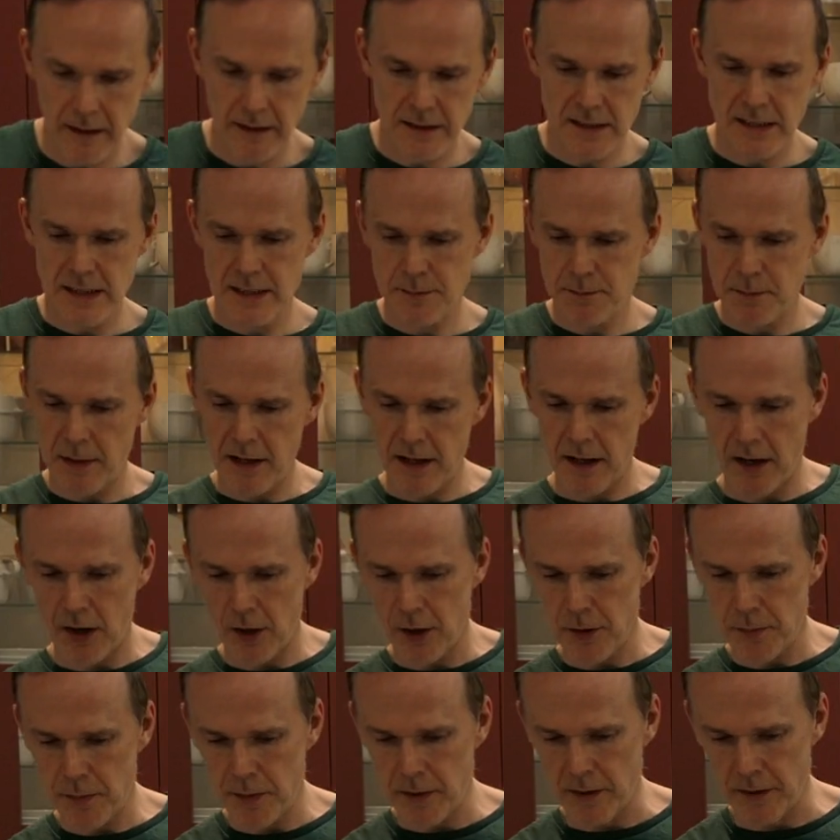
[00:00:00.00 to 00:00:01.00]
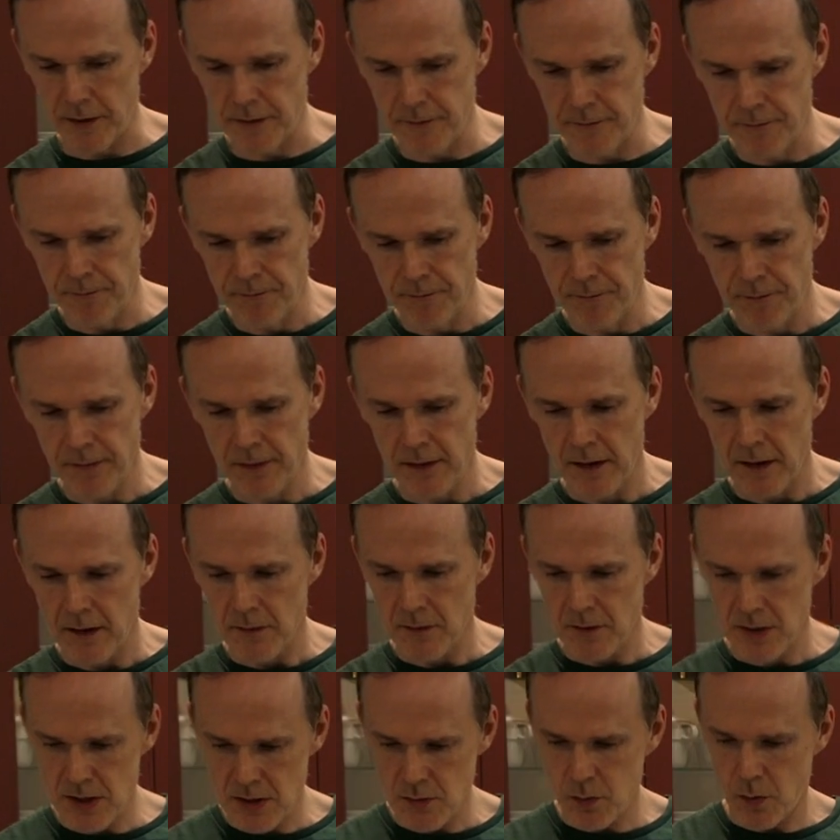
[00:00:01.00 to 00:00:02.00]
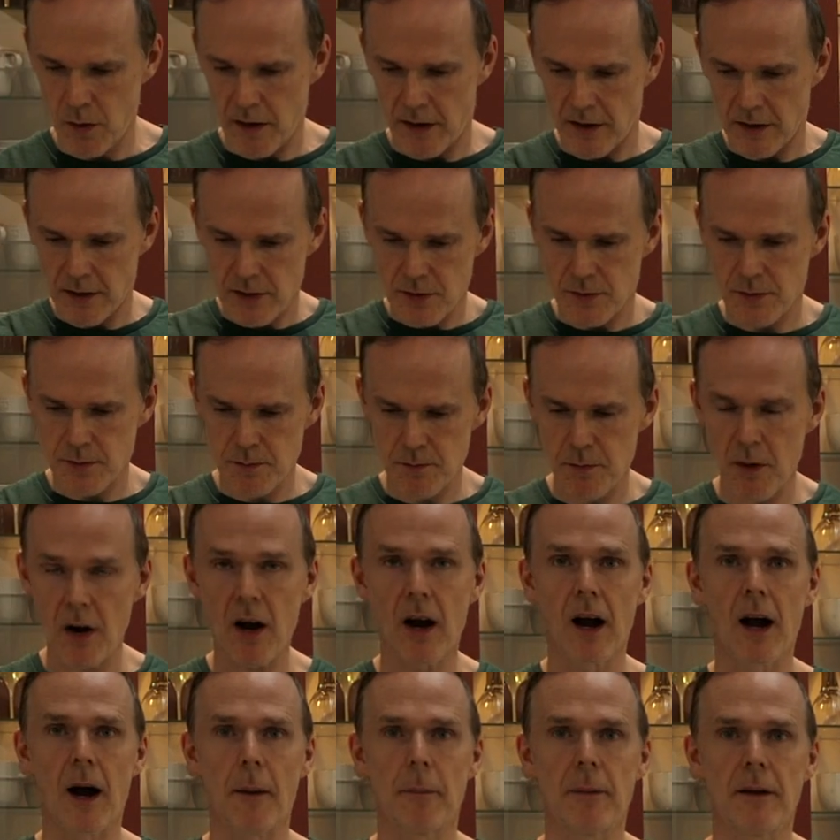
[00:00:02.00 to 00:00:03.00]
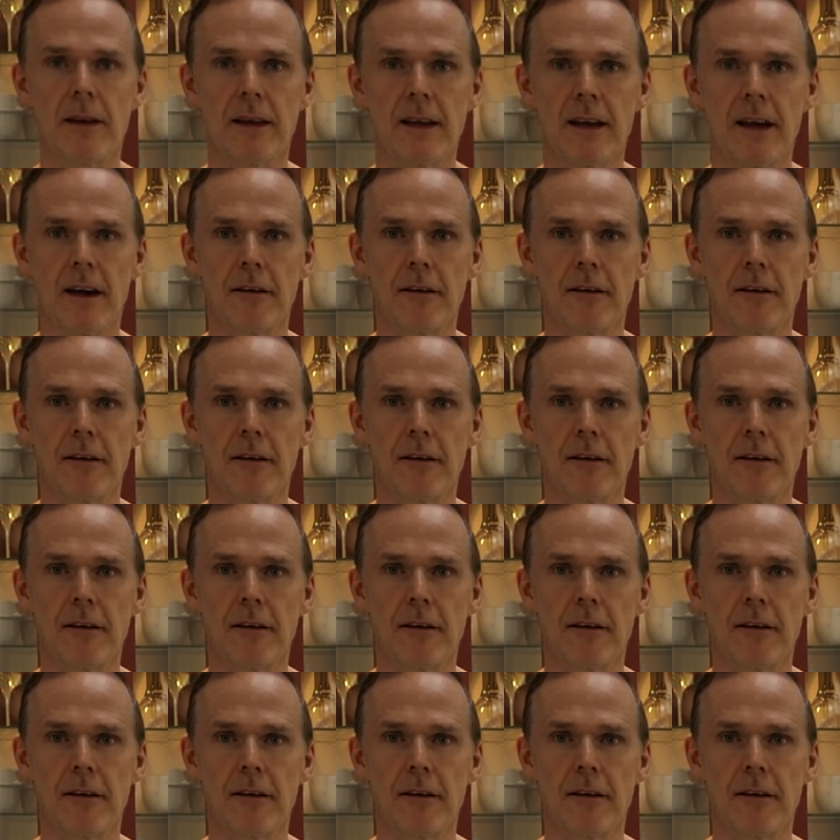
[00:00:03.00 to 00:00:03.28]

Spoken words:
It's split open, just where it's sprung up in the